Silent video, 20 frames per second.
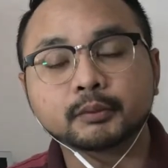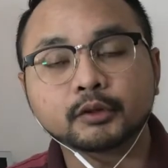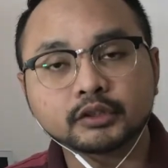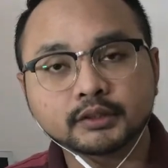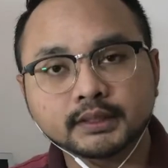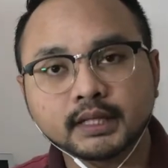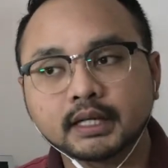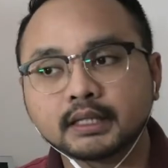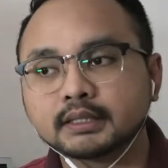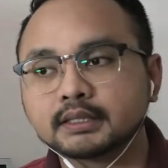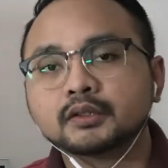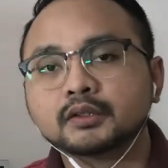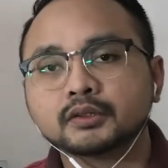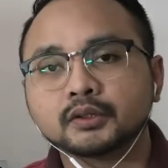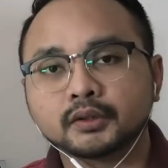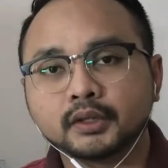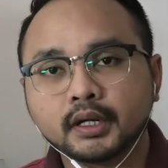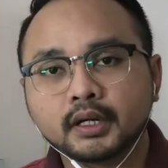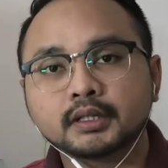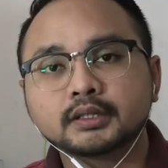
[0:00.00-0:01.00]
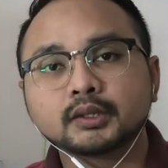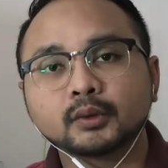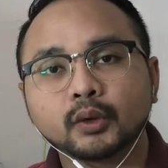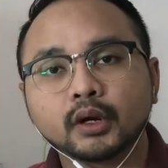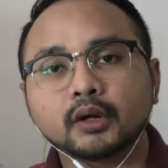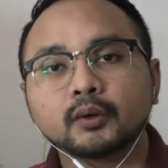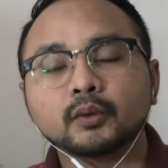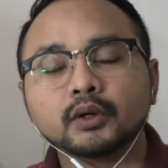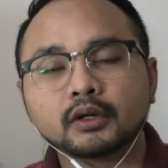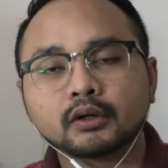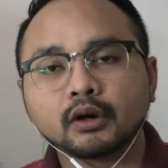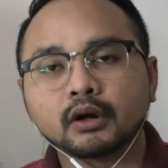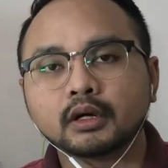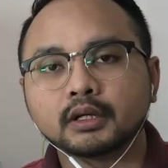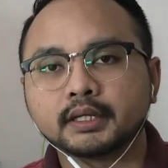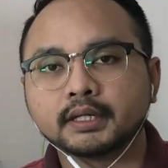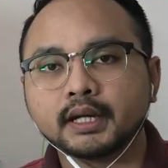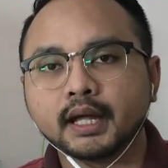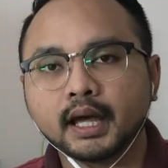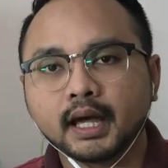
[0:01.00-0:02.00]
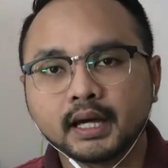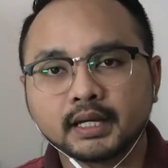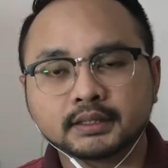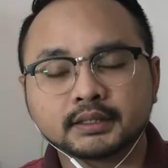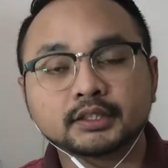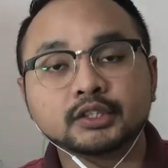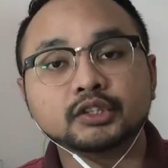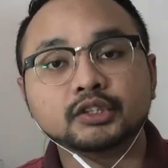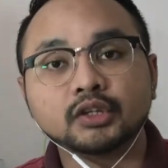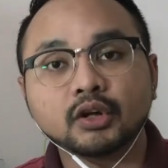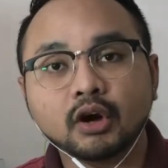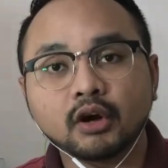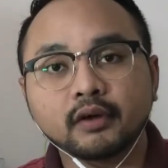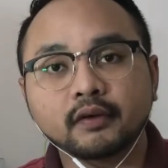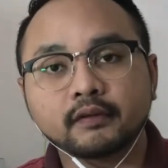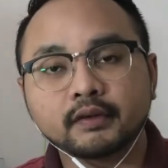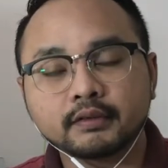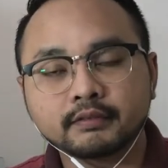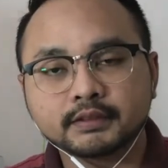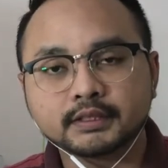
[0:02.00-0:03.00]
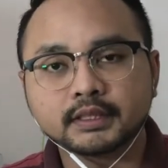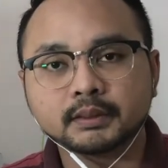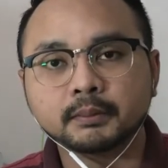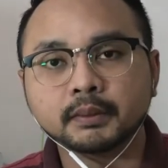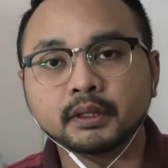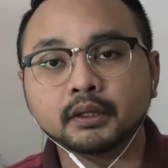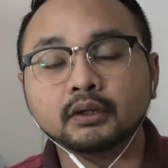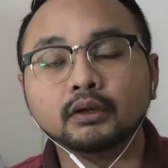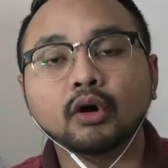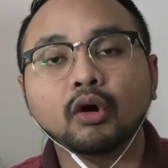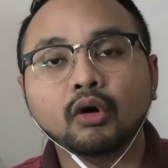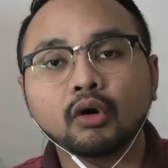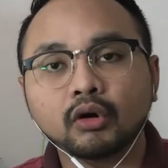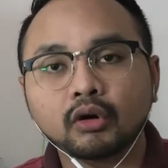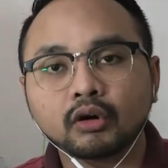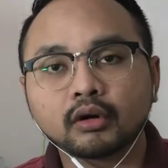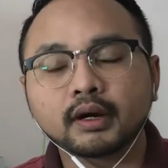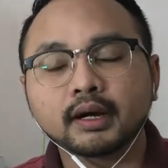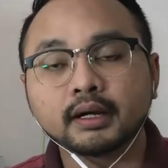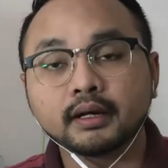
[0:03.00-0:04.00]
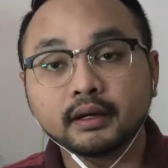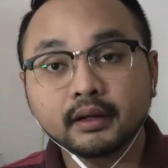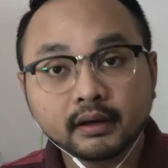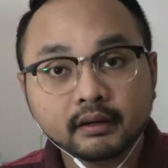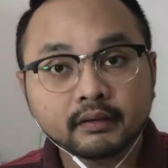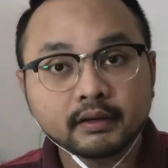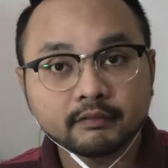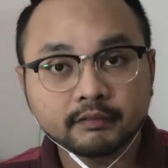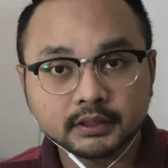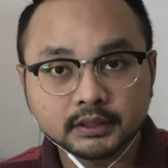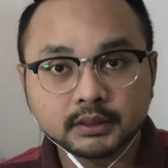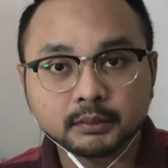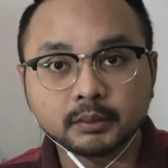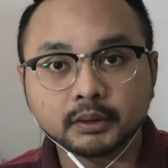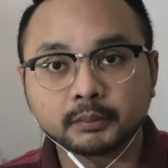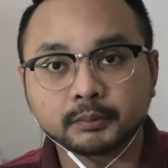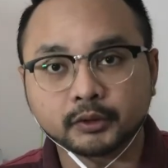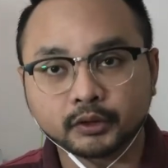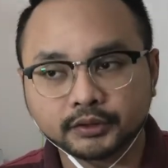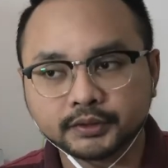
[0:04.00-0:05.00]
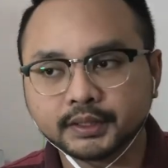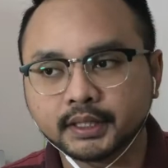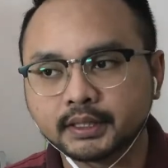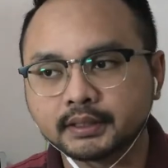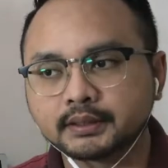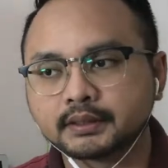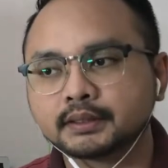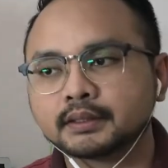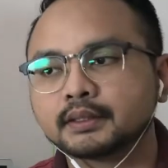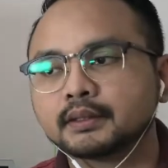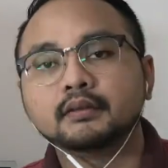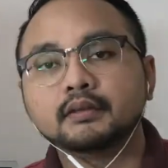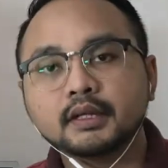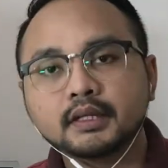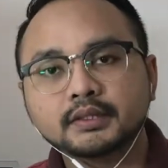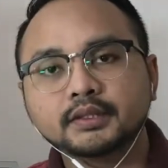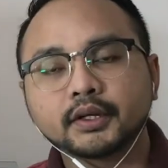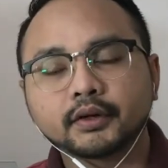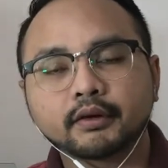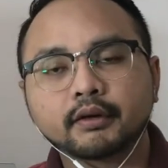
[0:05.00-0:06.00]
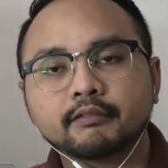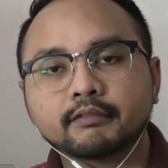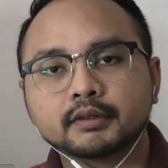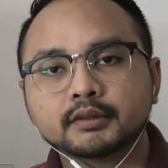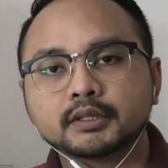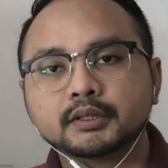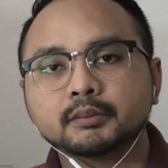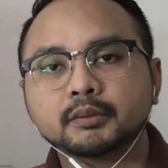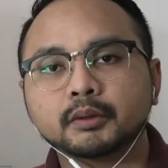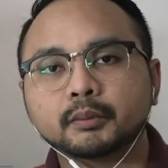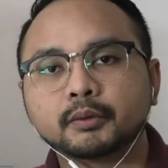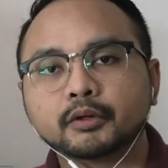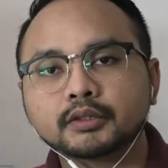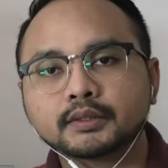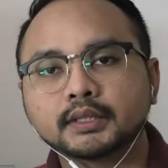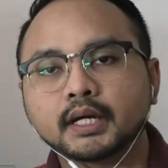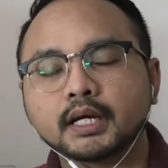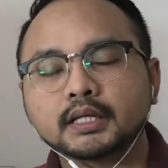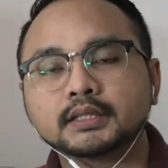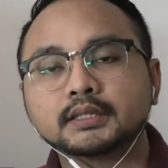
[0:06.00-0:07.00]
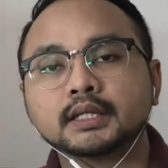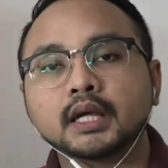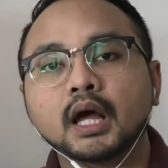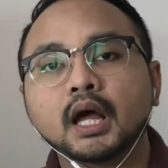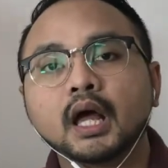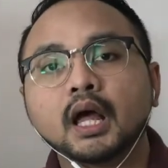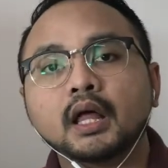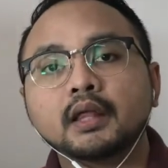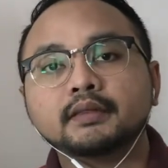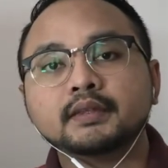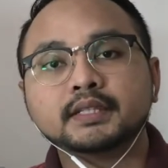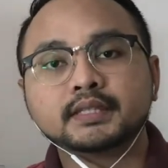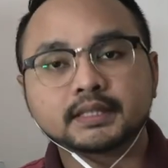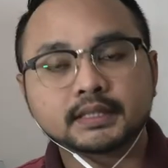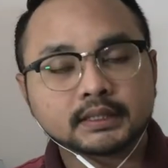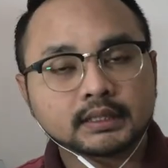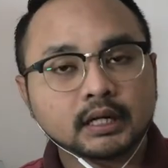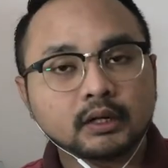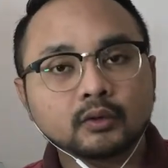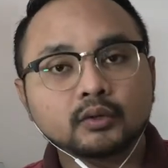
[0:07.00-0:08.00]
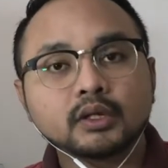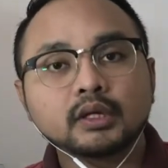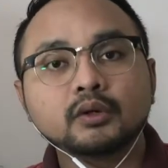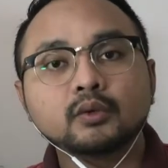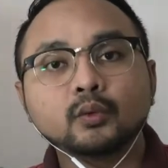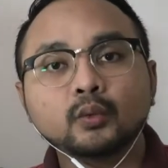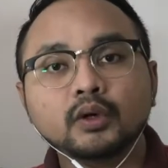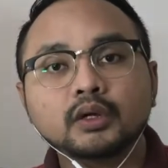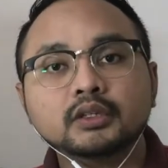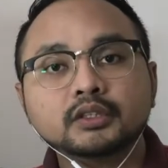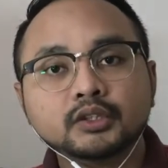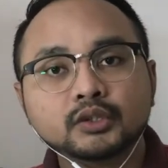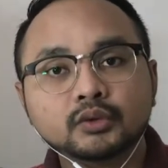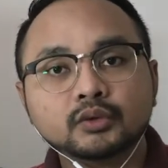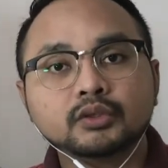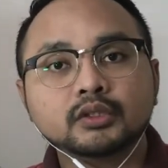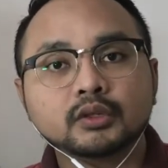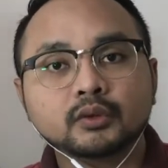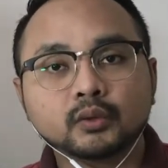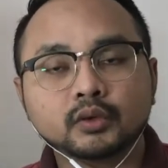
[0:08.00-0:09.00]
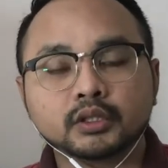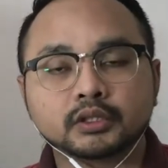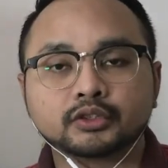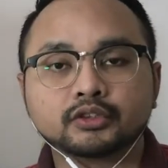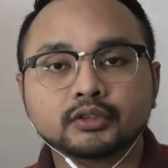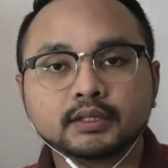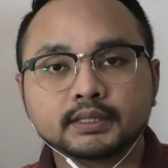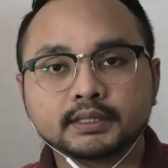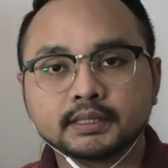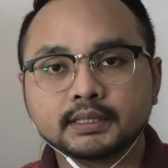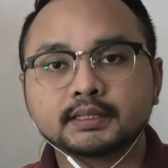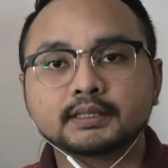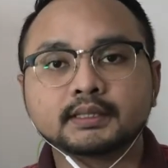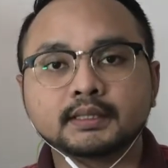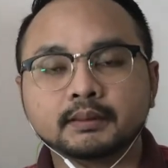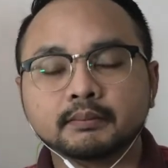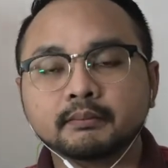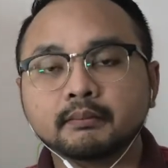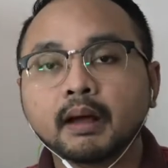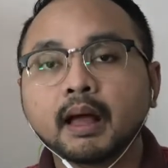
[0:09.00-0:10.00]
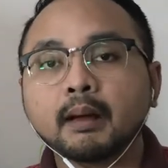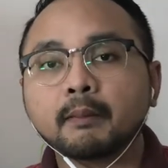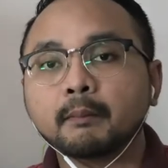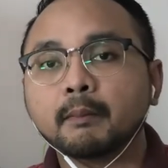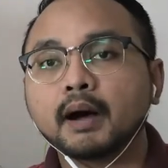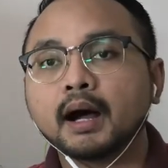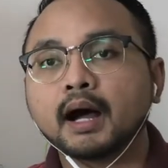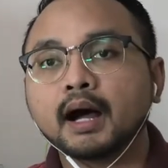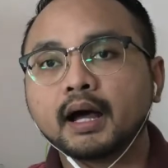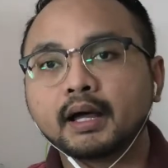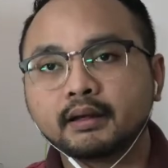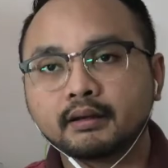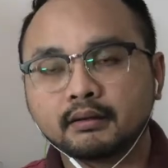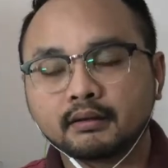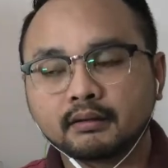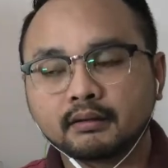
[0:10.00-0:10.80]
process. So that is why we call it as not reversible or irreversible process. This irreversible process, the surrounding will do the work to the system, but